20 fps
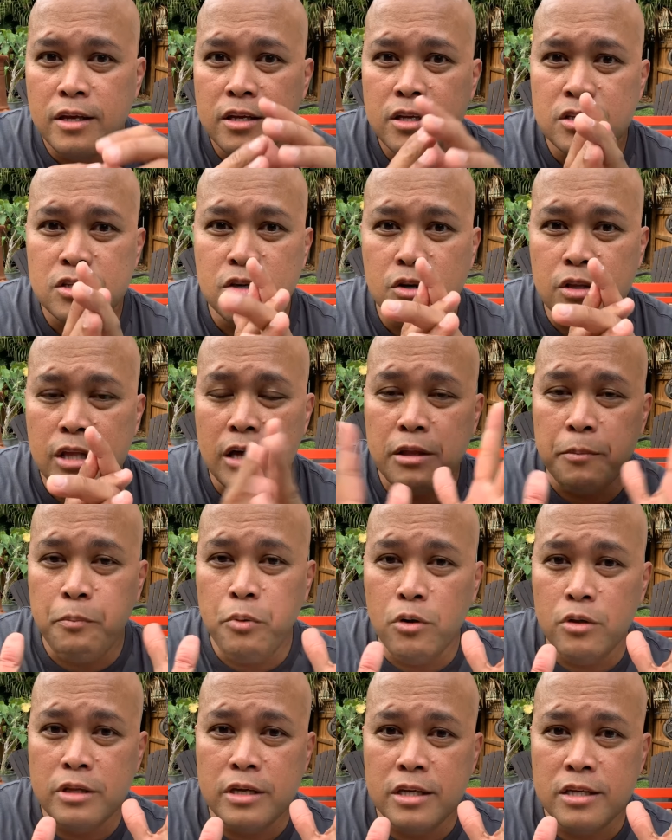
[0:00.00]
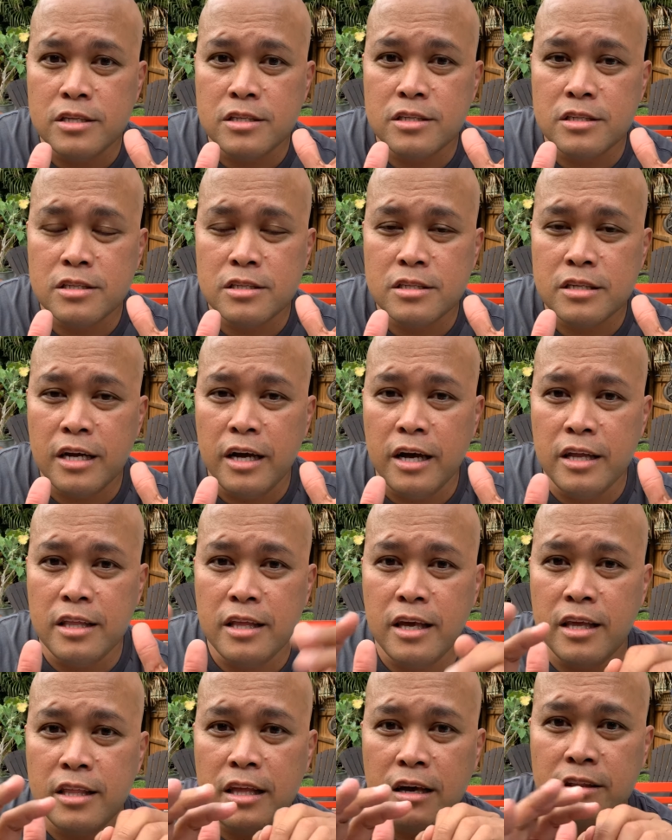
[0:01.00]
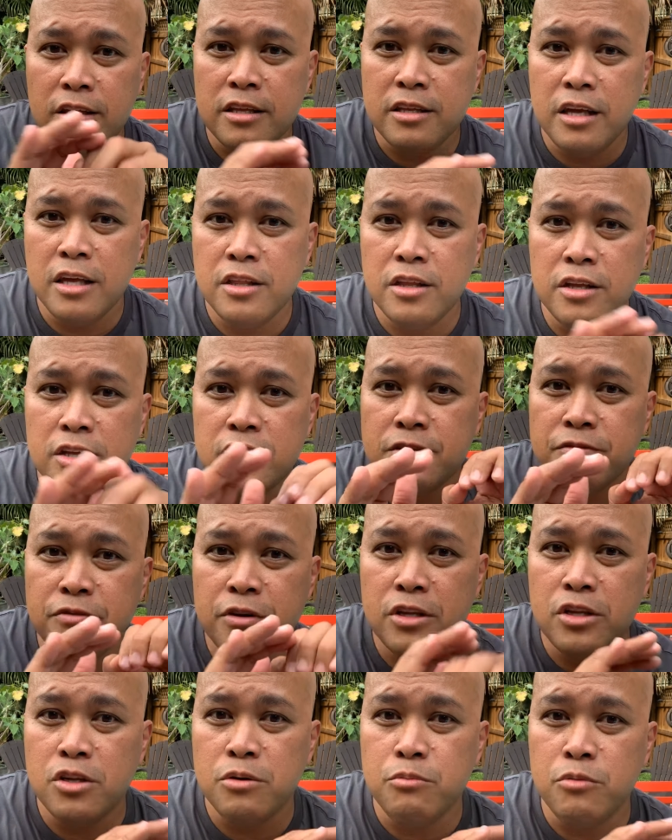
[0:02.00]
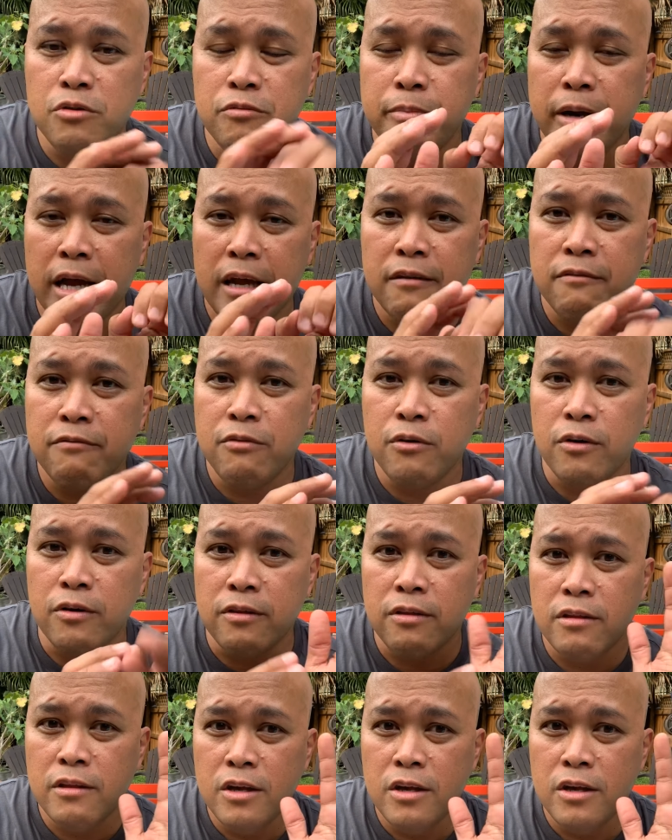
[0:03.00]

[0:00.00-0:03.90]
So now the pulley's cut, and now the tendon is free to move back and forth.